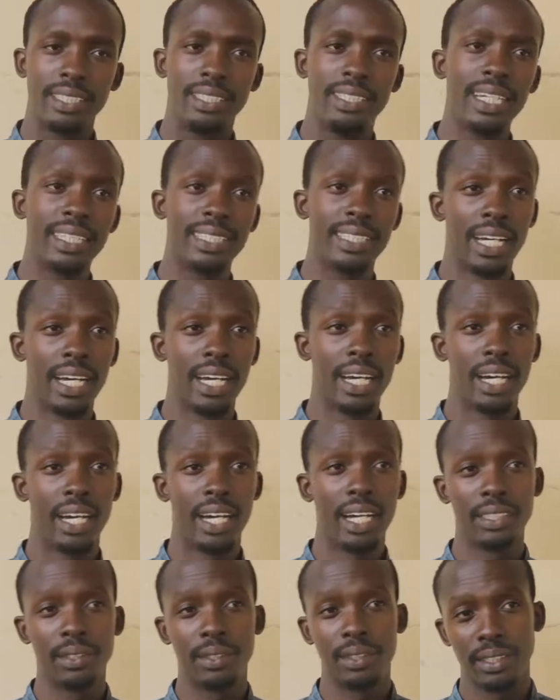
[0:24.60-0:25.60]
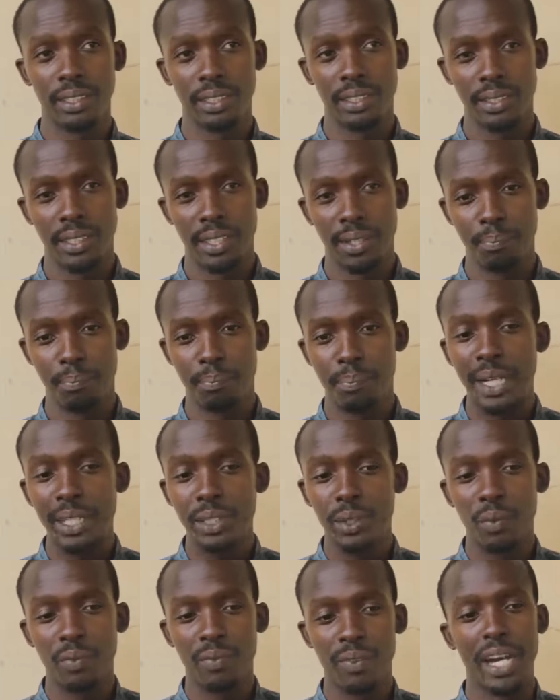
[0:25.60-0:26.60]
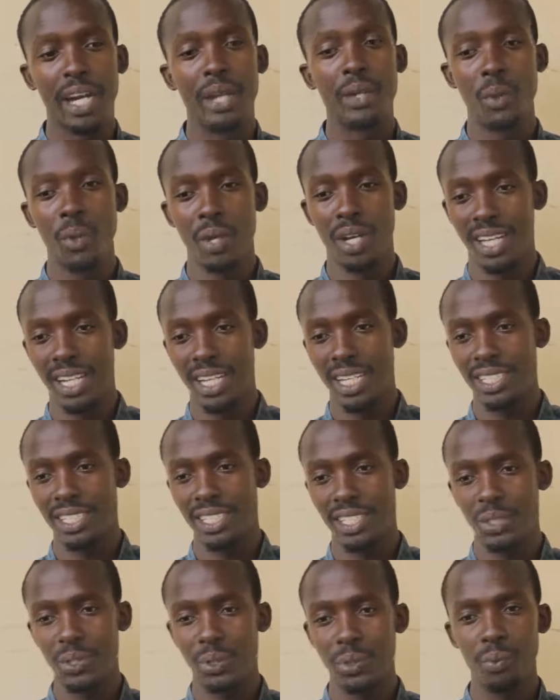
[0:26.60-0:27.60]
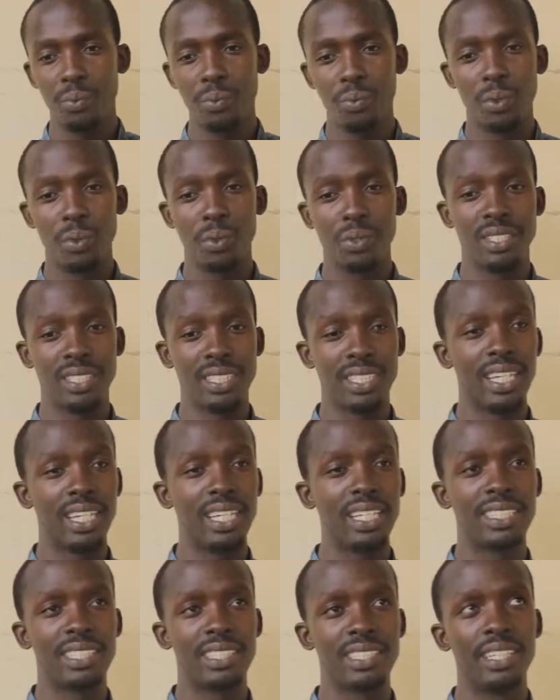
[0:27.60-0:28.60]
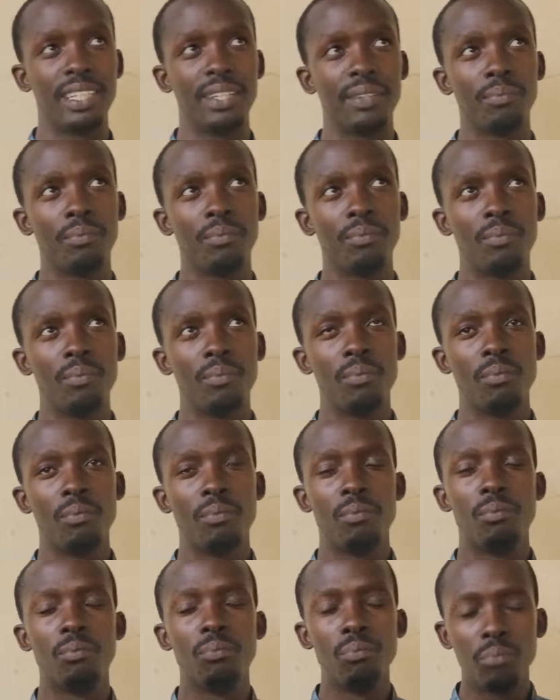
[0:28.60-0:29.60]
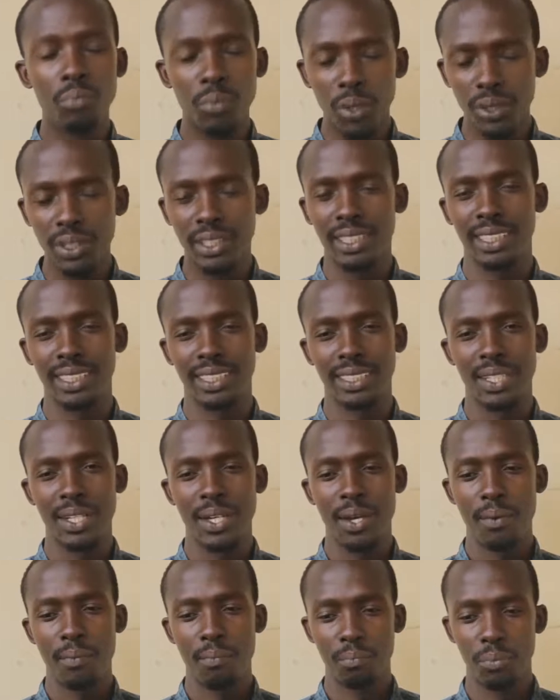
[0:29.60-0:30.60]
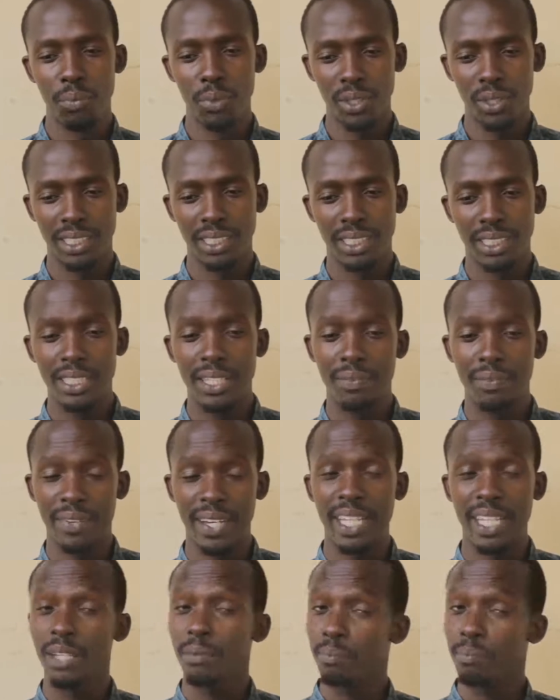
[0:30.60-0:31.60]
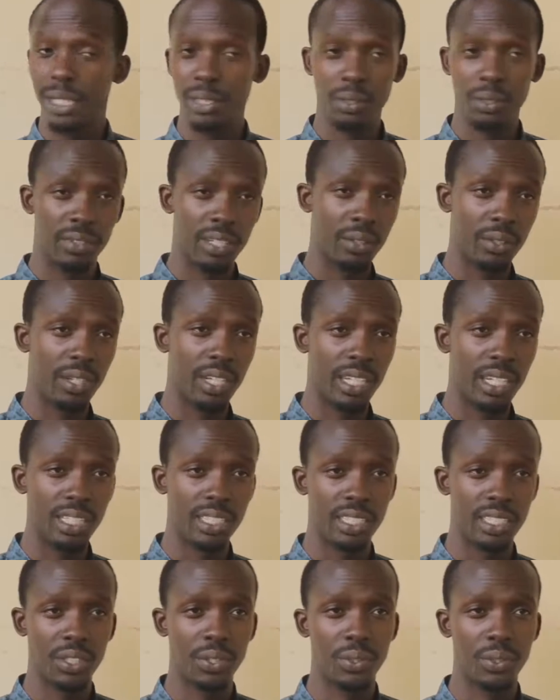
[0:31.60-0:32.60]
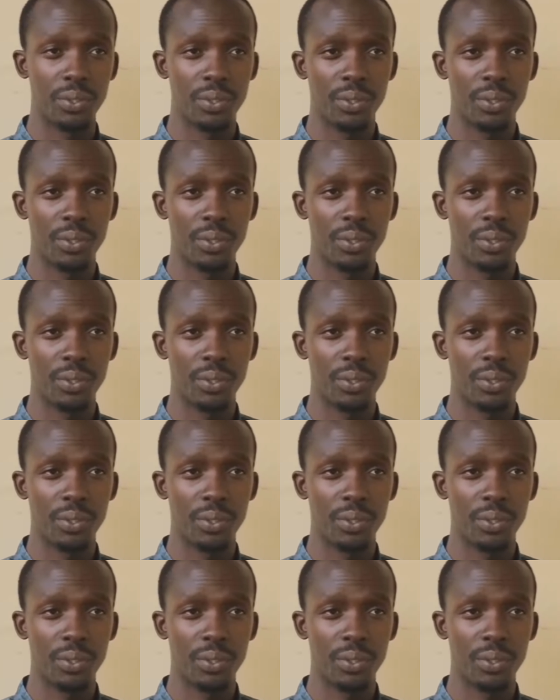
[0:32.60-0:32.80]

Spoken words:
Data as part of an organization, we would say it's the most defining part of an organization,